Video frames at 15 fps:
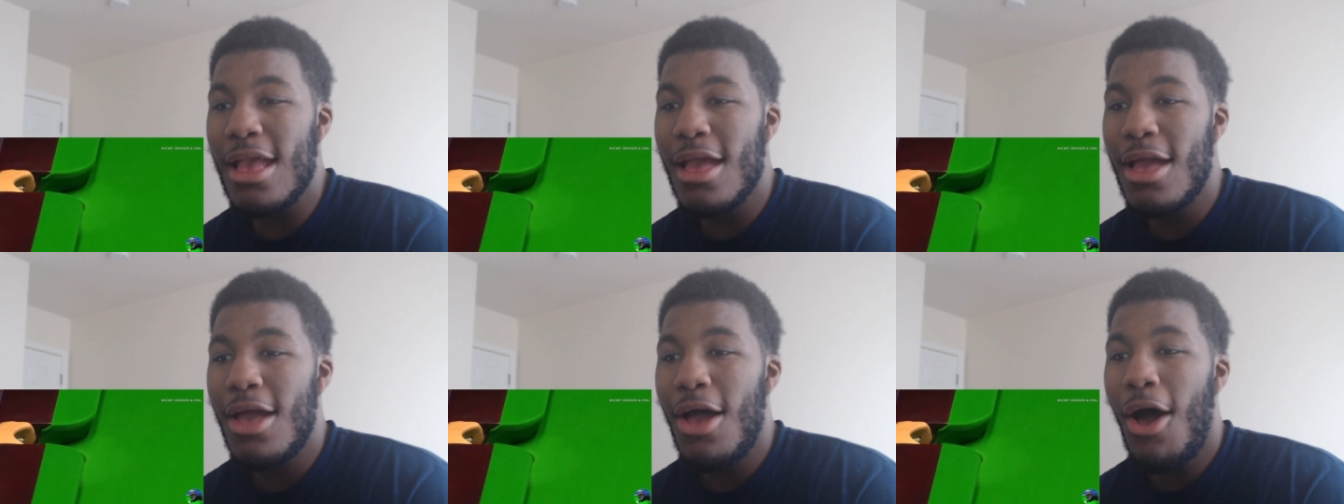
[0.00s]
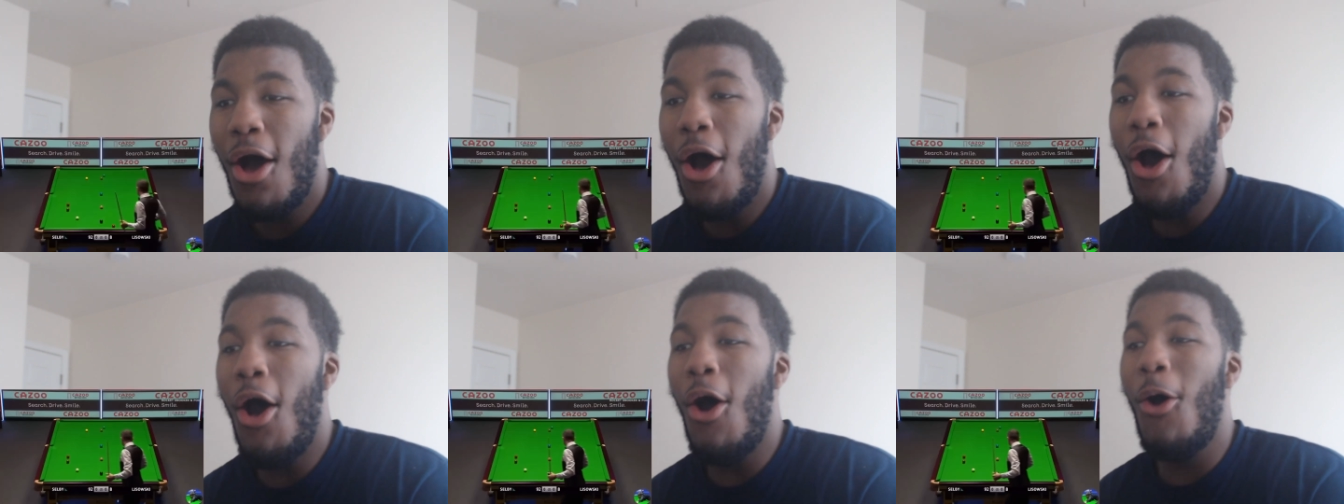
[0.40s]
What a
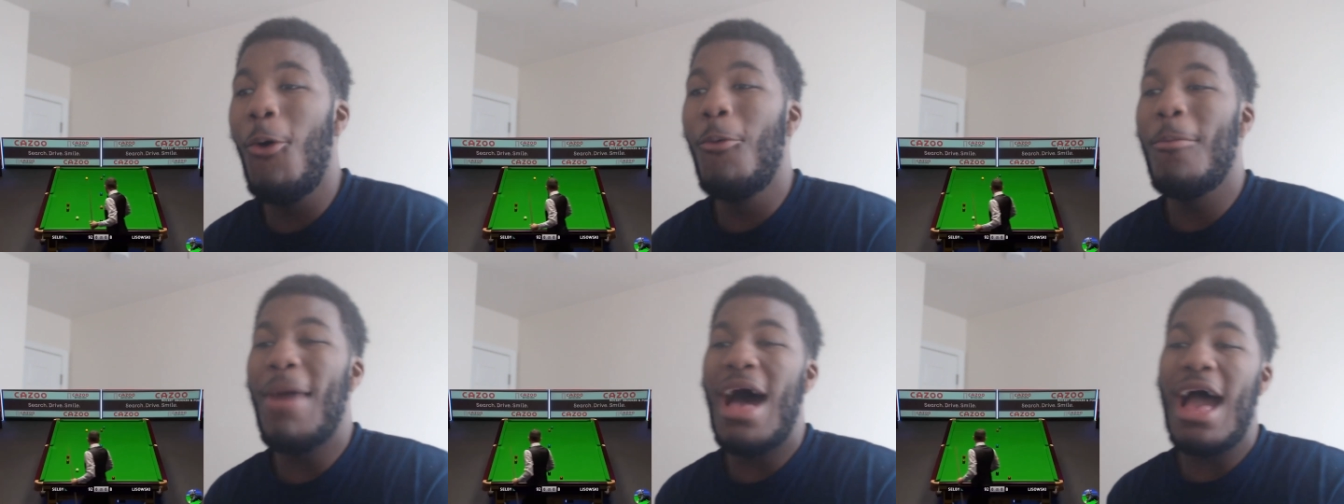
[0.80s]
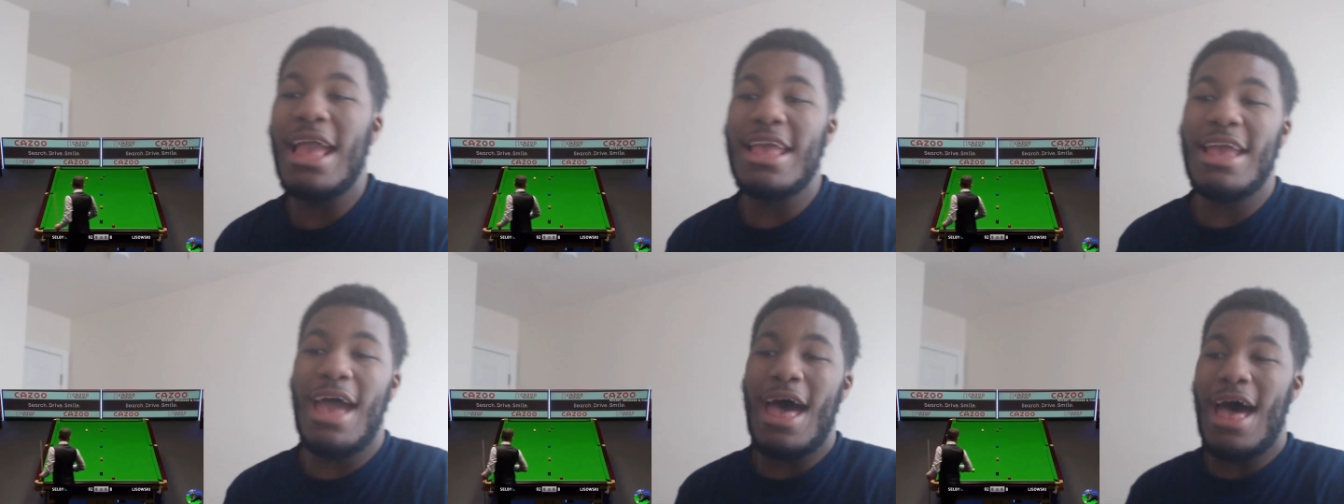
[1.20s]
shot. Oh my
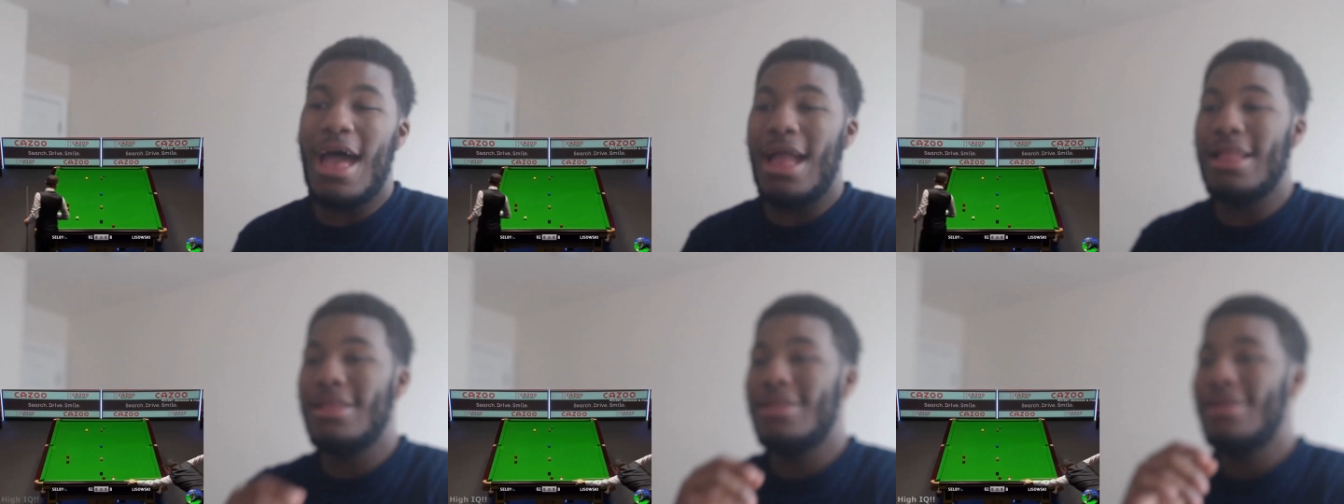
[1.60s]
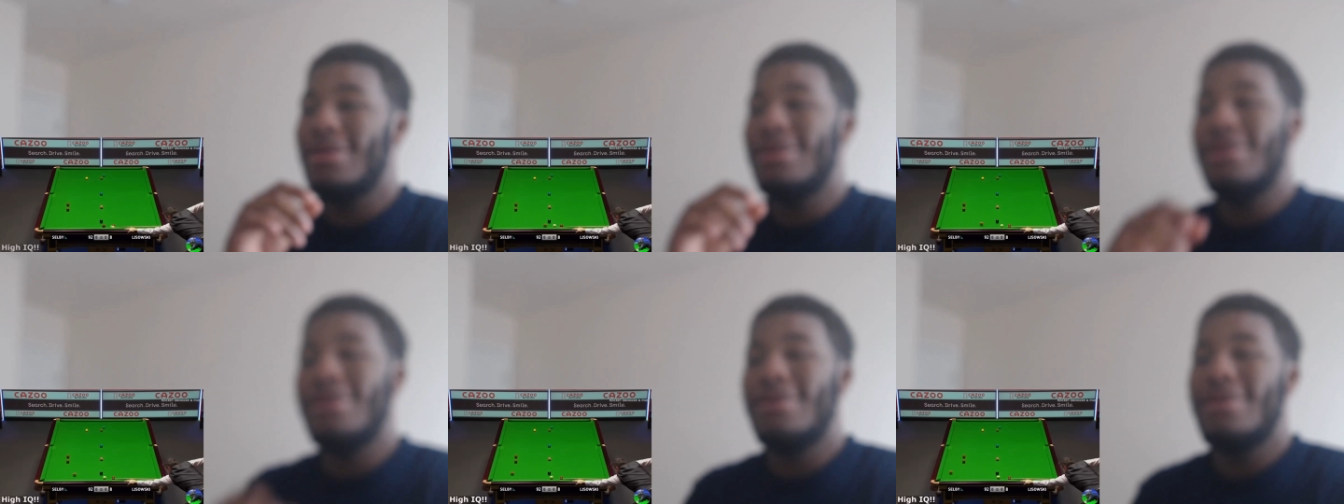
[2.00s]
god.
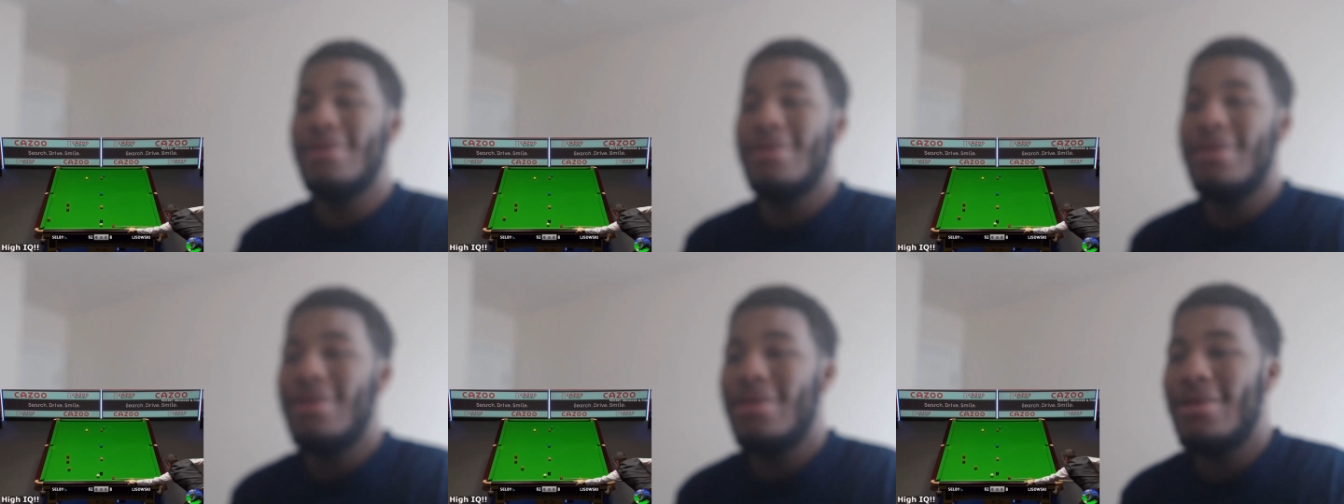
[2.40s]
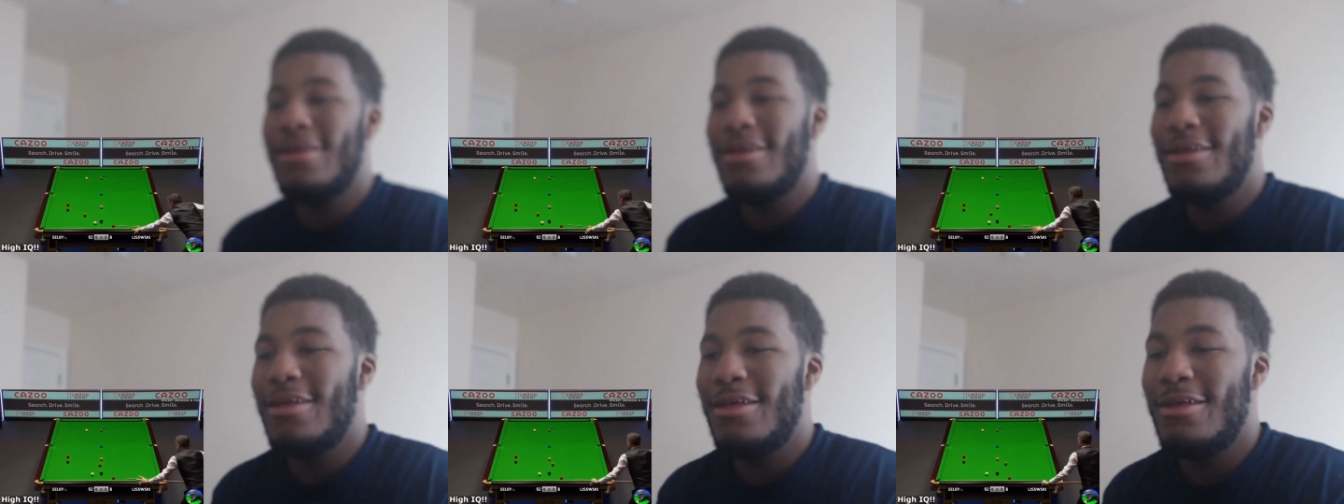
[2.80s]
What a shot.
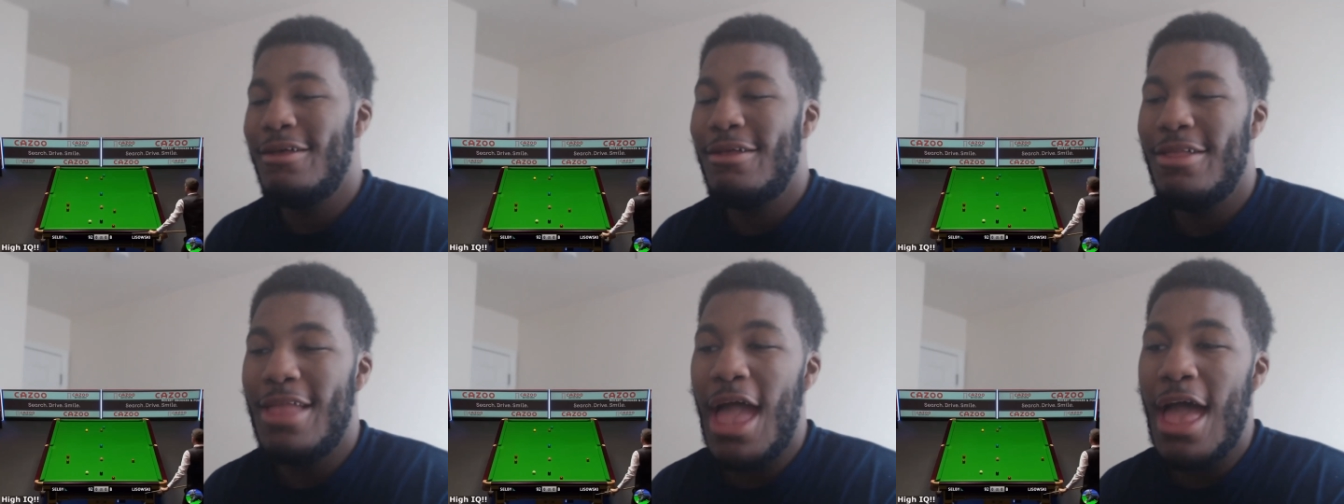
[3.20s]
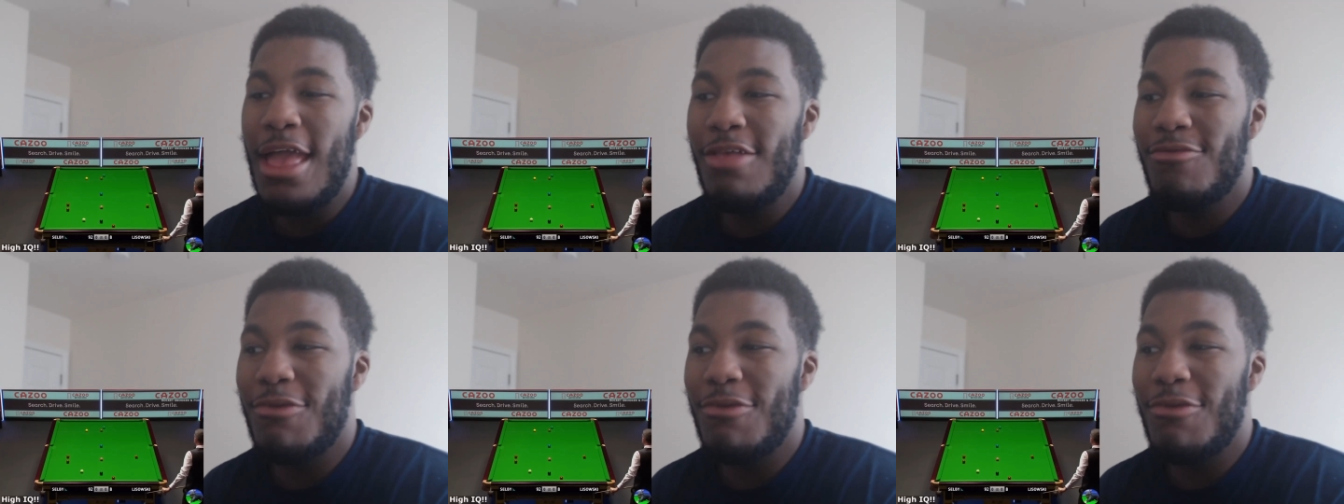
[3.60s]
That is